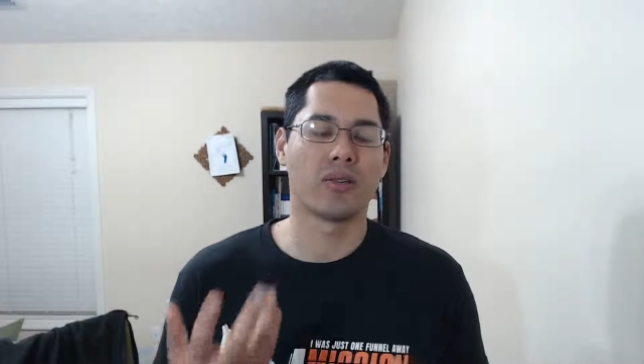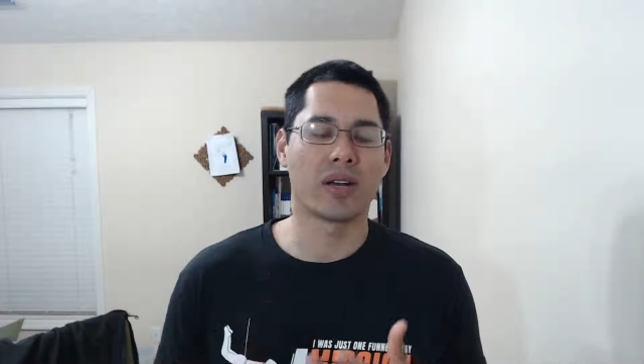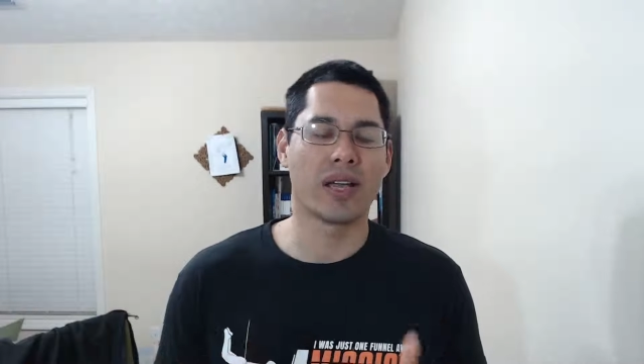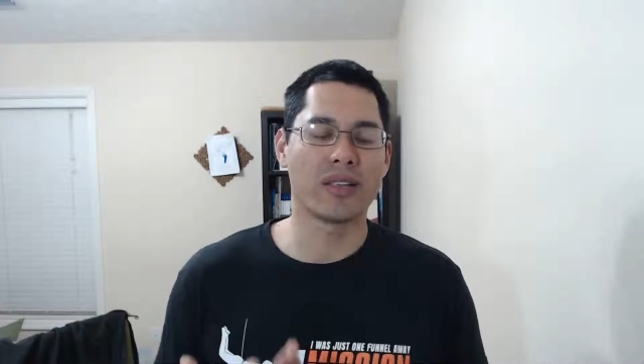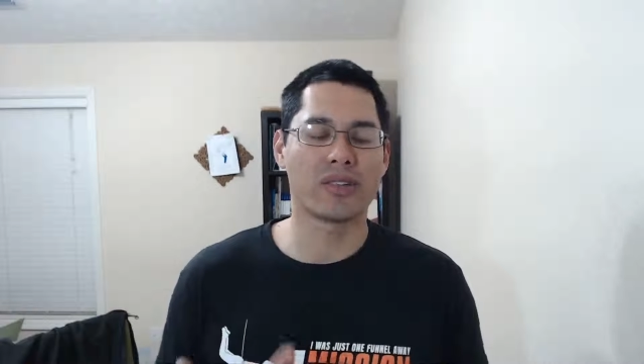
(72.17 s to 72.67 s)

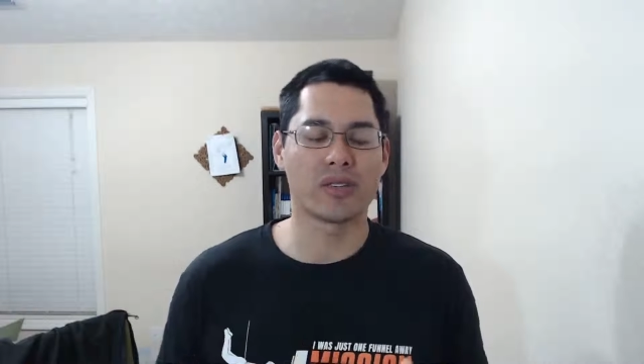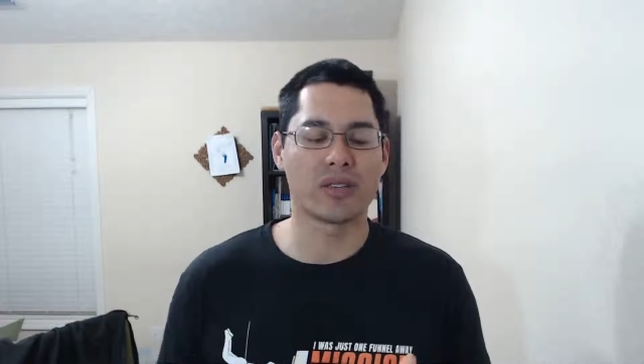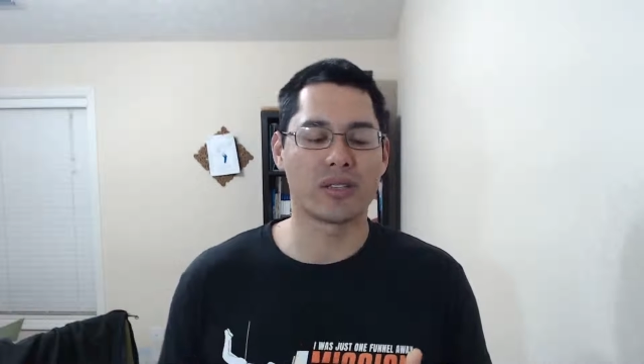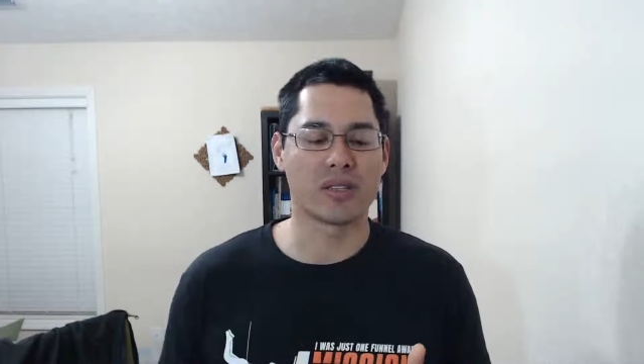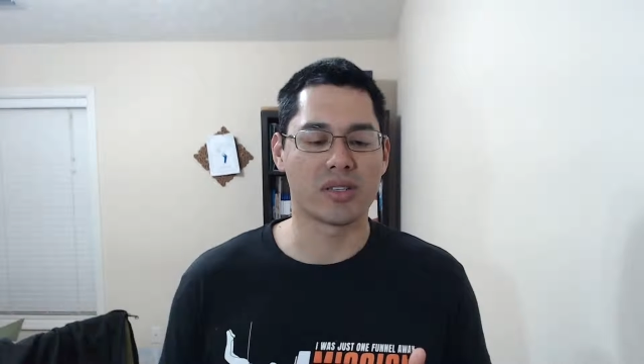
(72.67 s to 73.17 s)
relate to
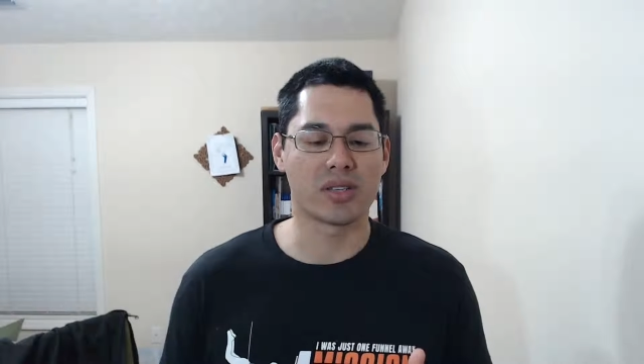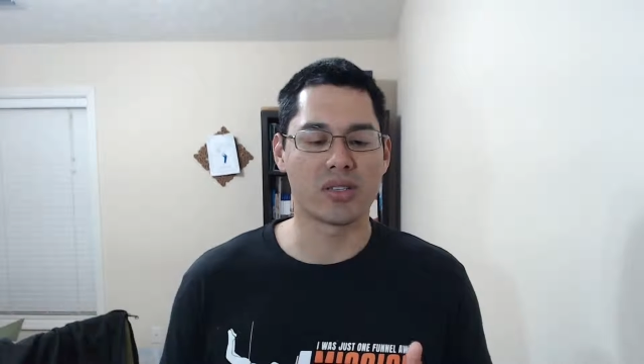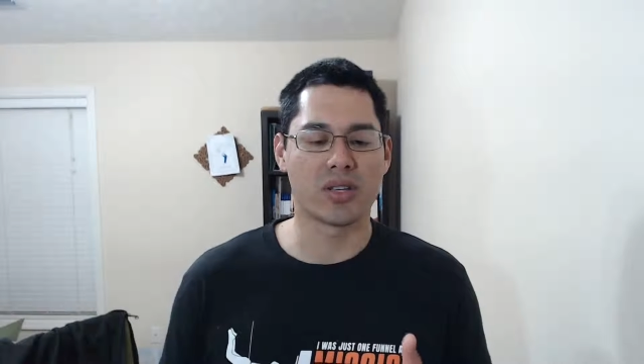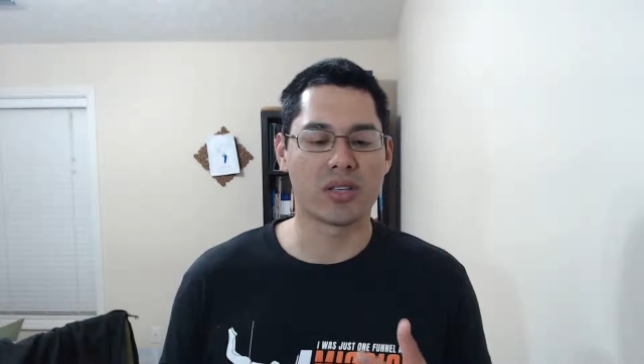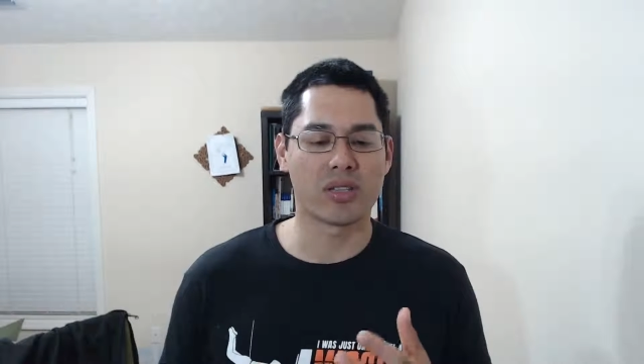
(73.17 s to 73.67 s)
this is
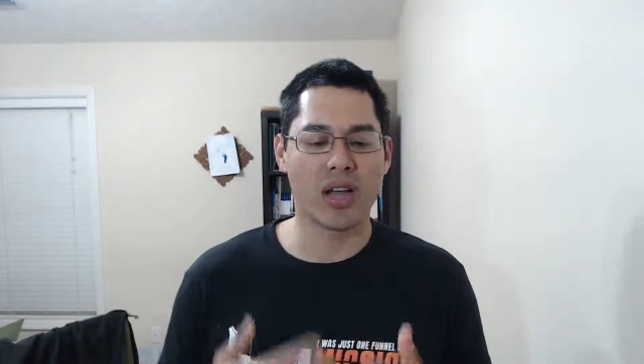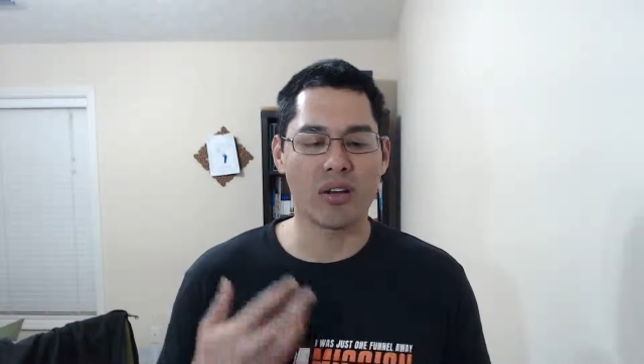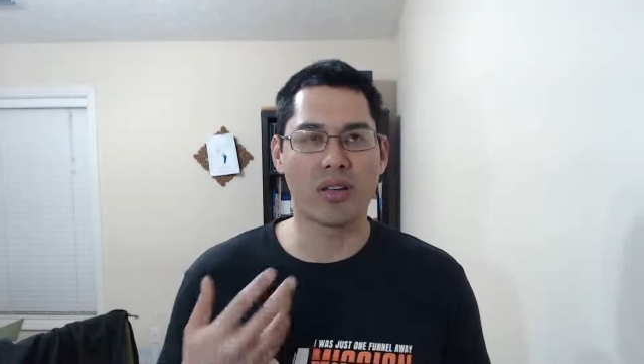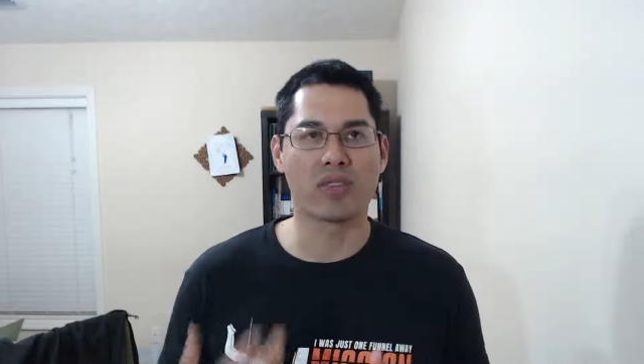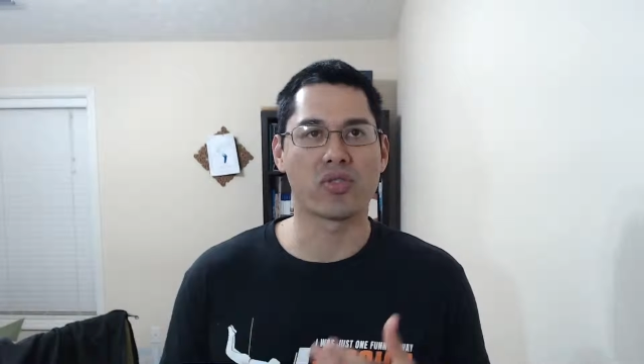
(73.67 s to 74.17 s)
just it's
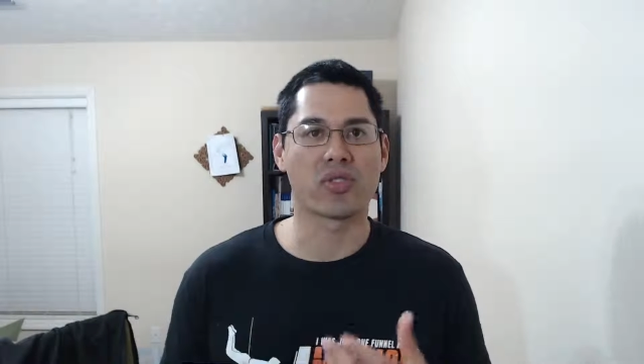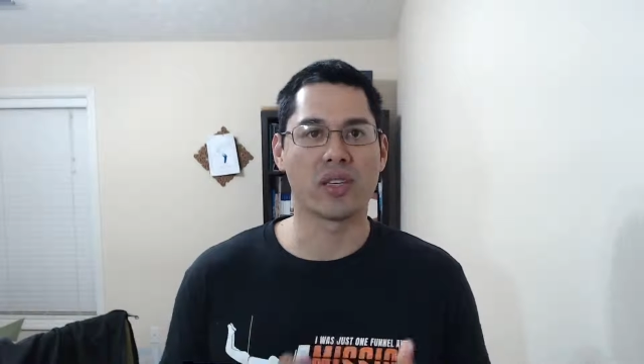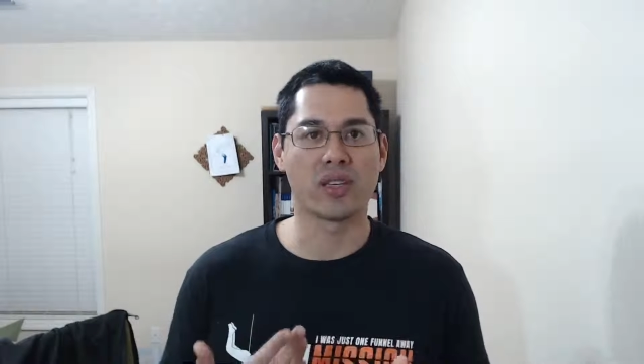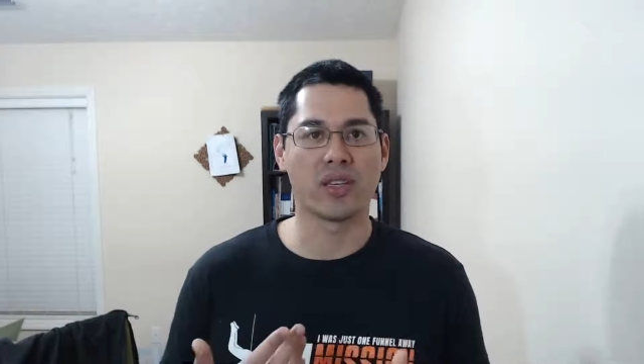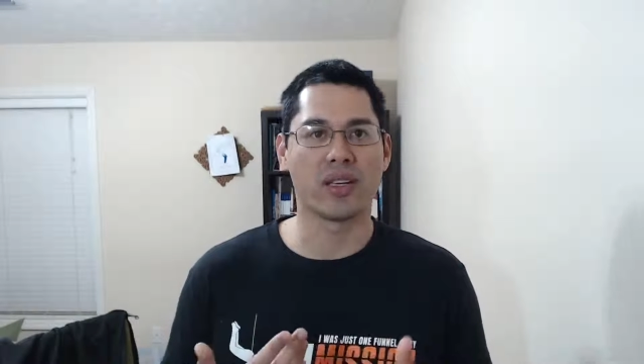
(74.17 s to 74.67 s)
how
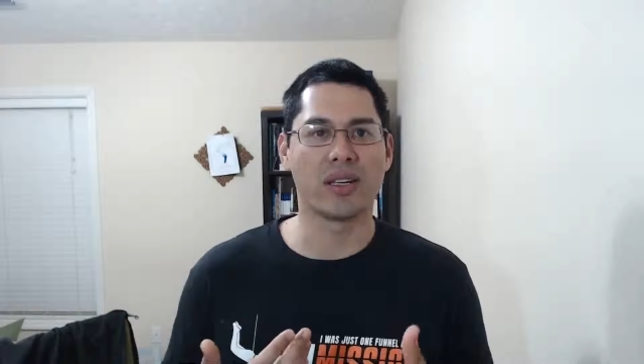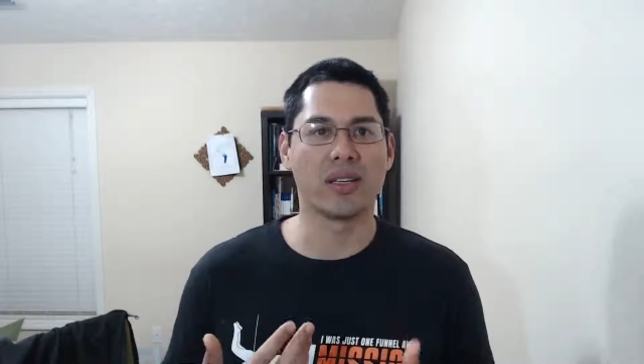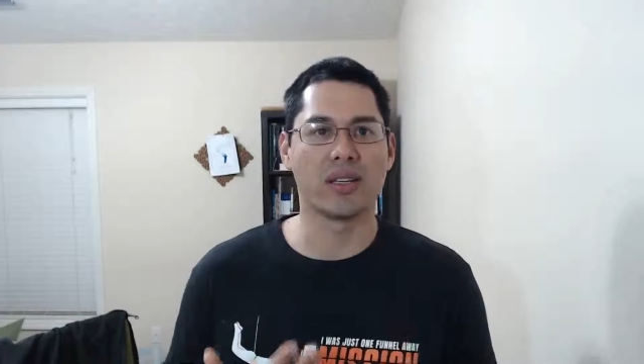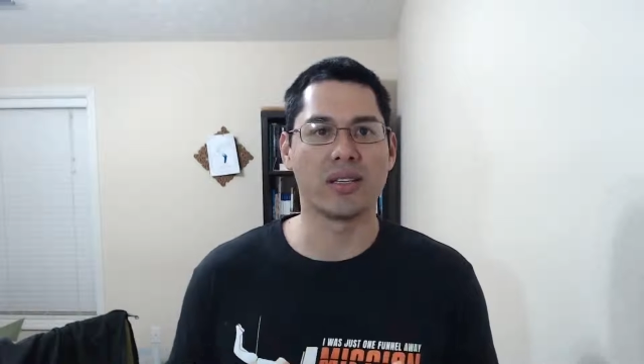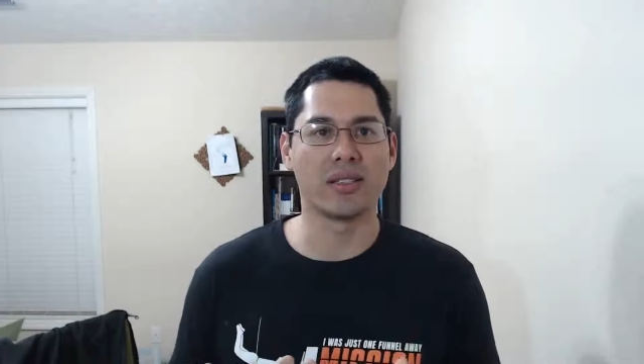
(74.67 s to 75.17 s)
interesting it
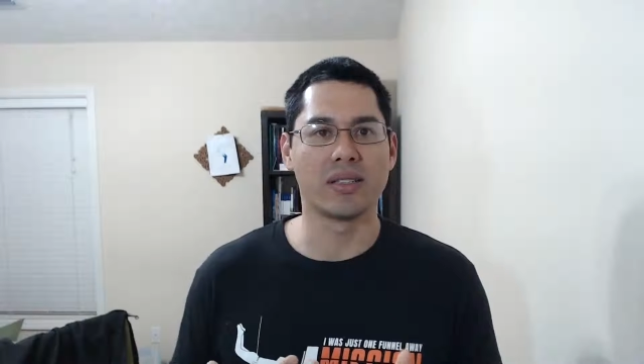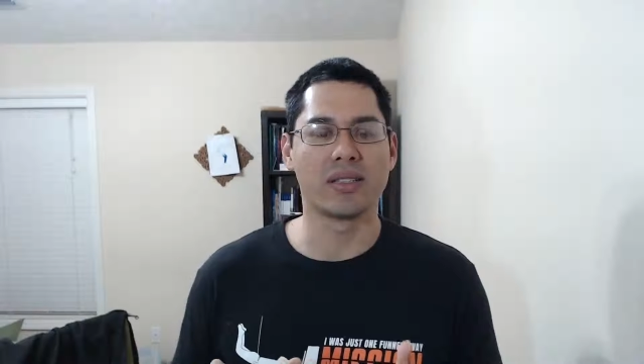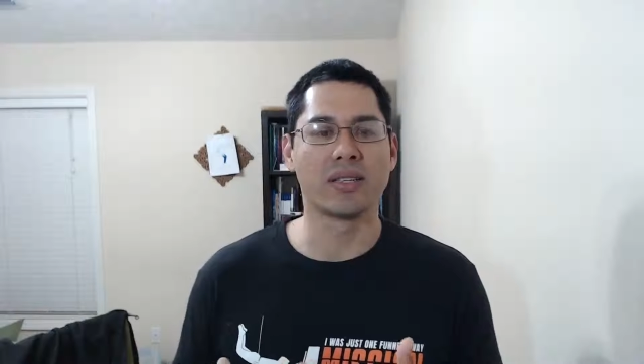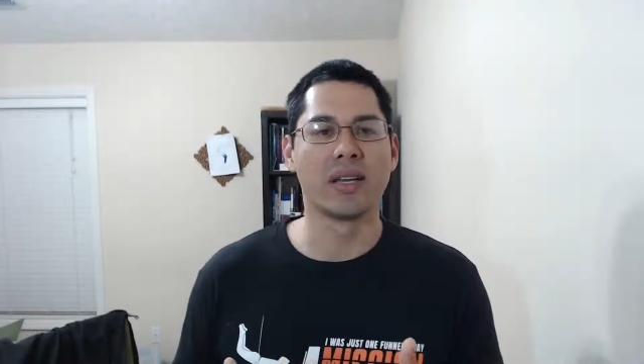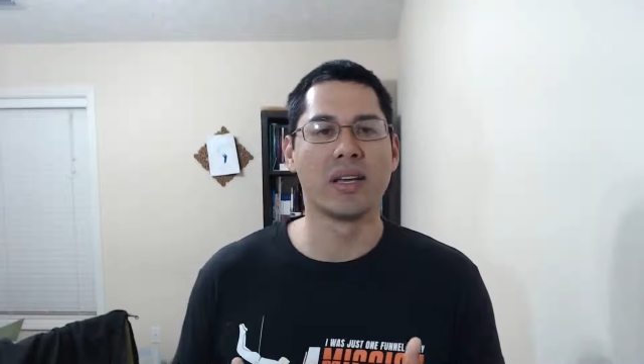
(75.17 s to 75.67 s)
is